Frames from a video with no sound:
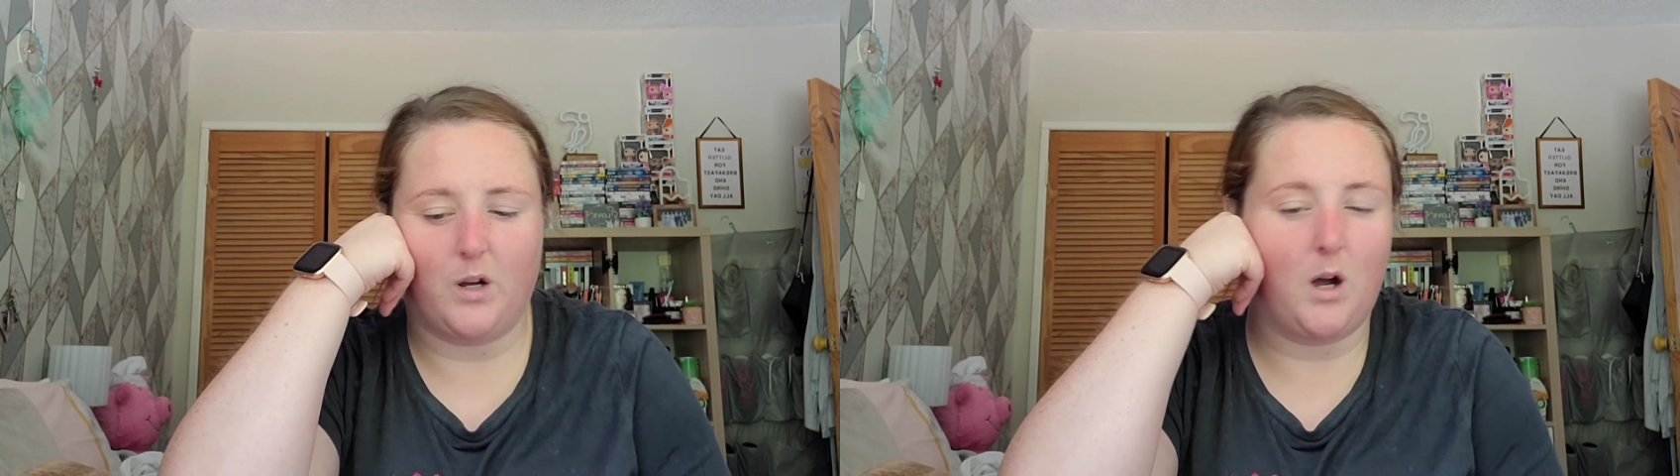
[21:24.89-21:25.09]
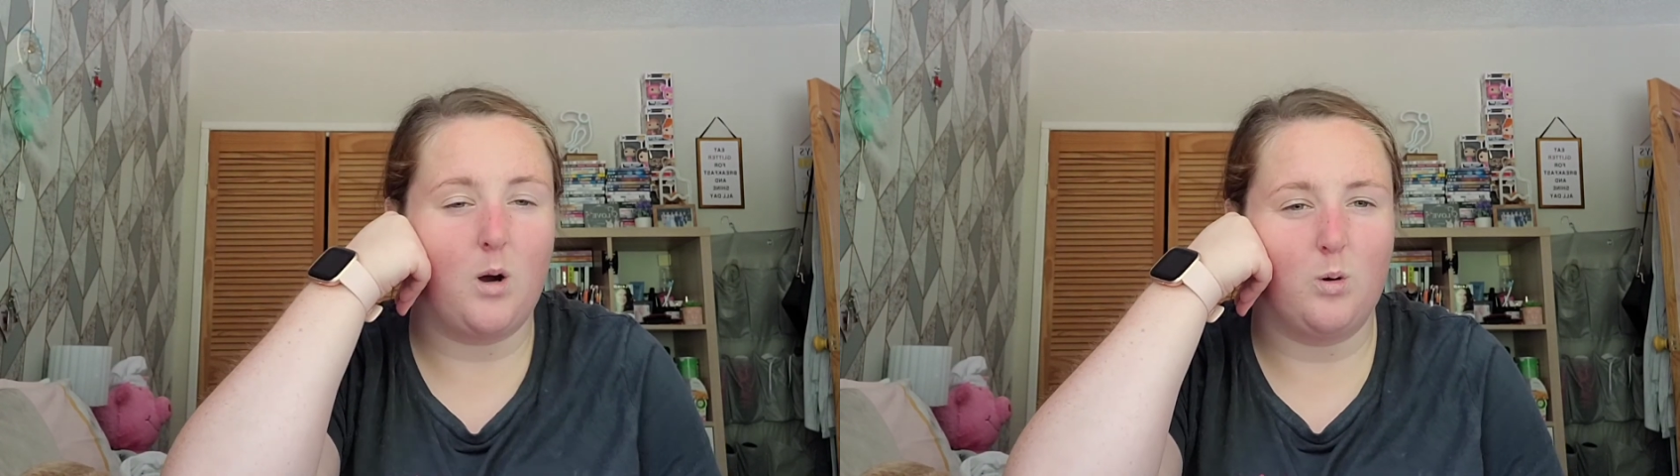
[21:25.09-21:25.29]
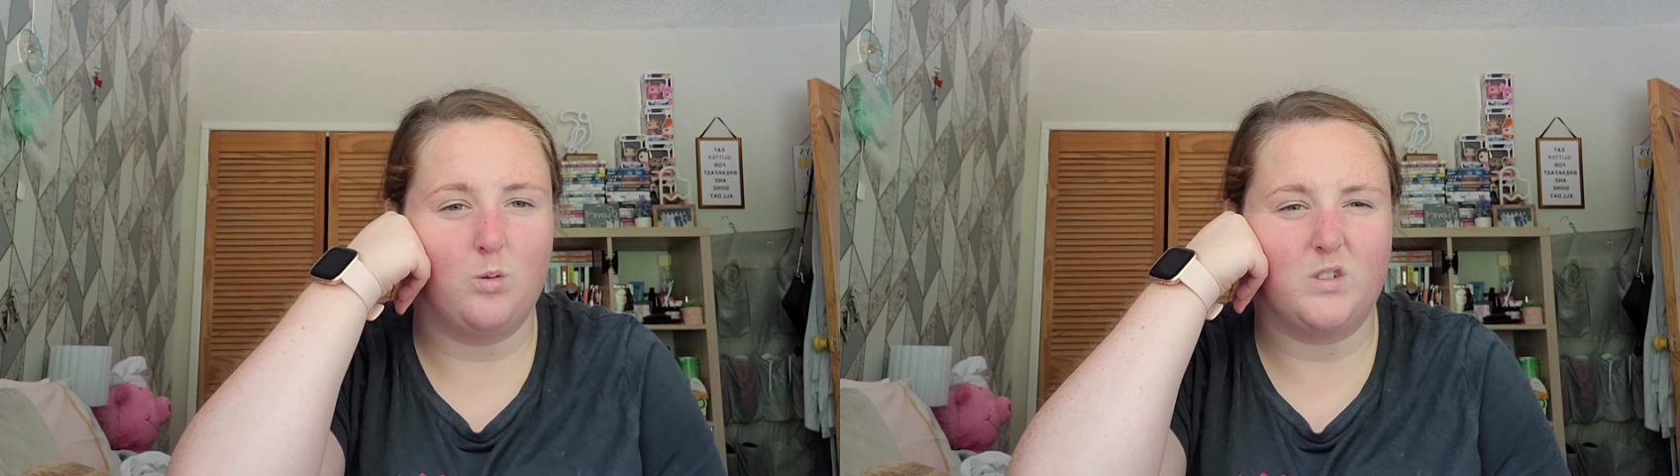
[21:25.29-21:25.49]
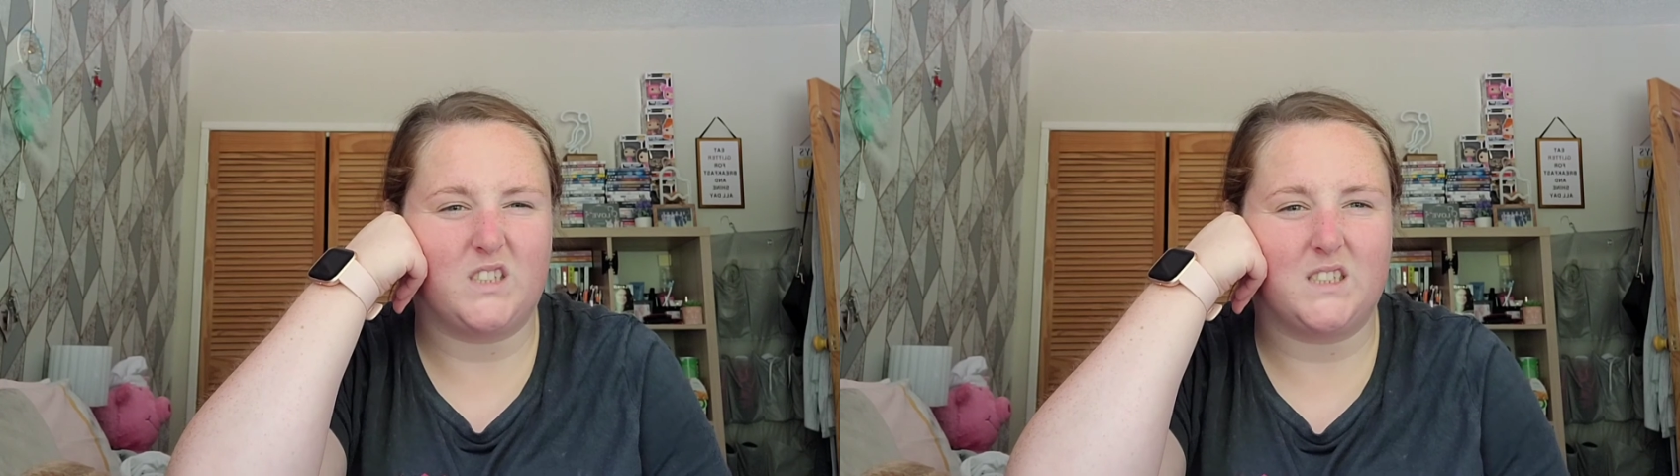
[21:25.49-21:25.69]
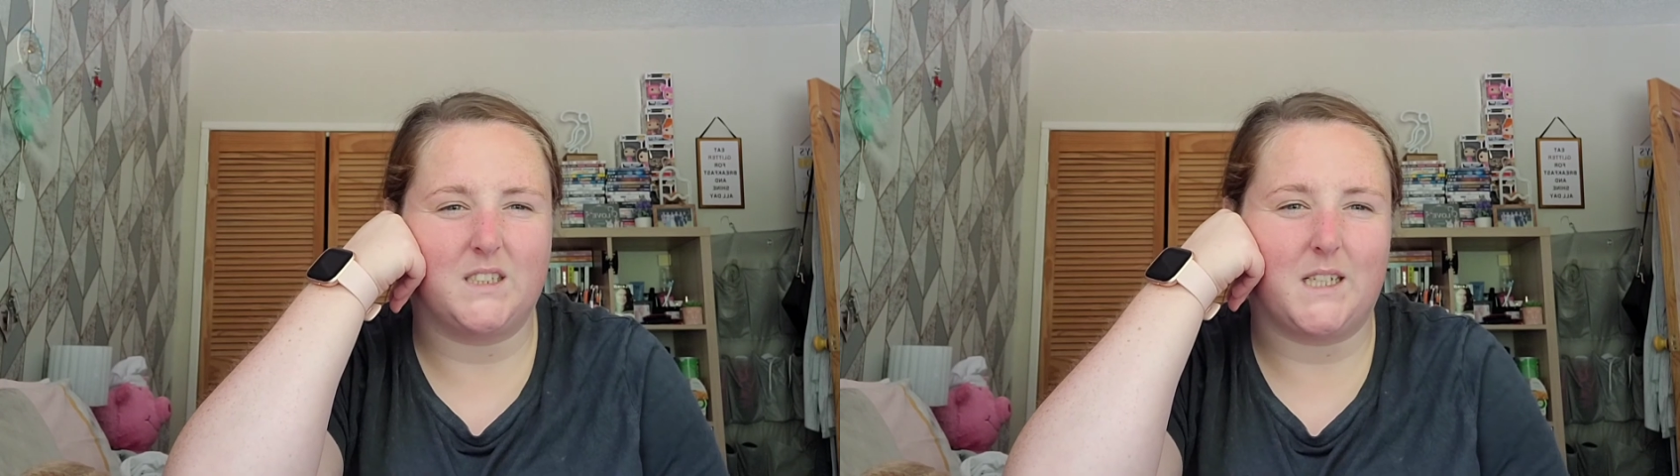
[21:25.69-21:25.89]
holes
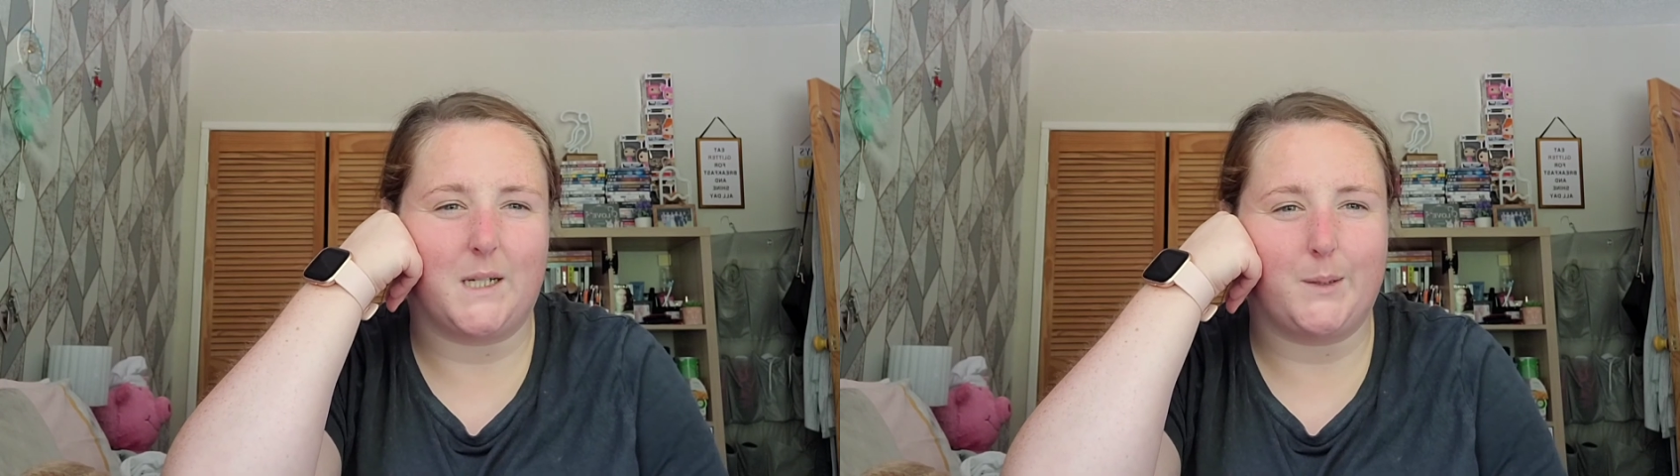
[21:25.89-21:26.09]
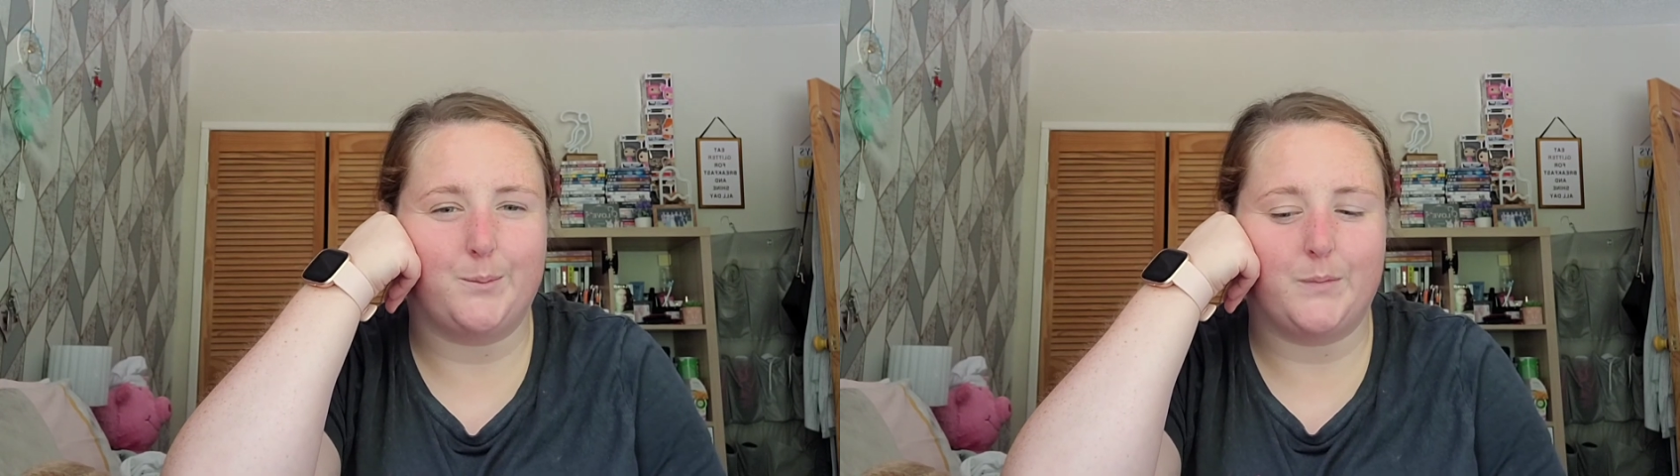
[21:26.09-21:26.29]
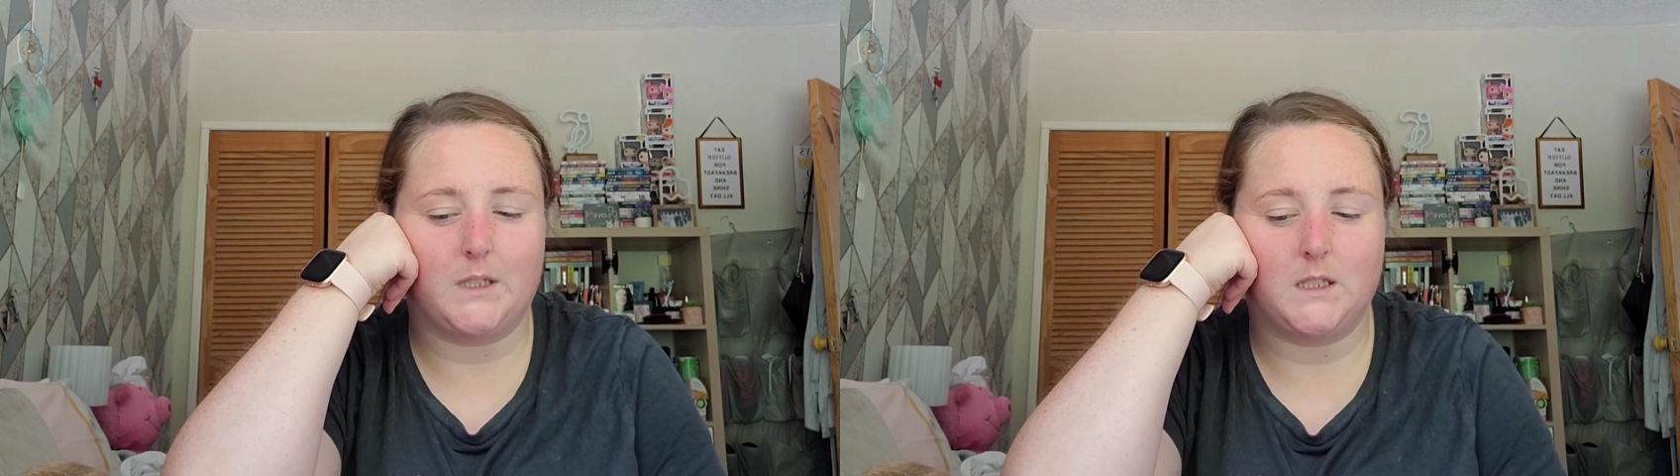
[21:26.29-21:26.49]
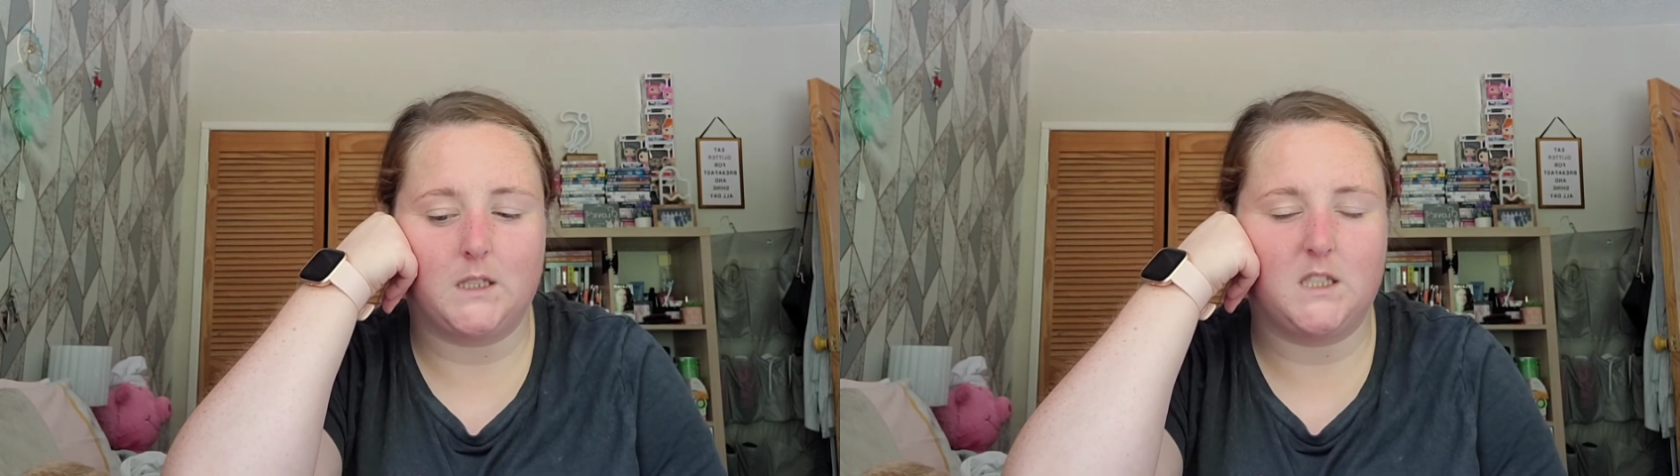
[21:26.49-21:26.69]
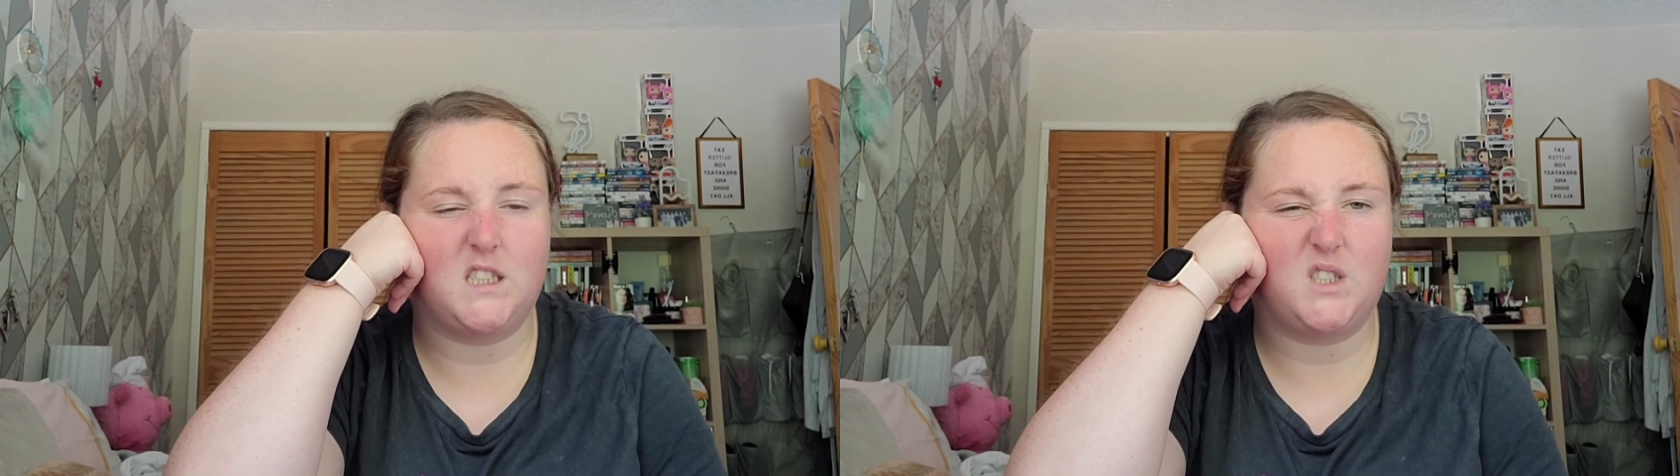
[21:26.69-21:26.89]
in them and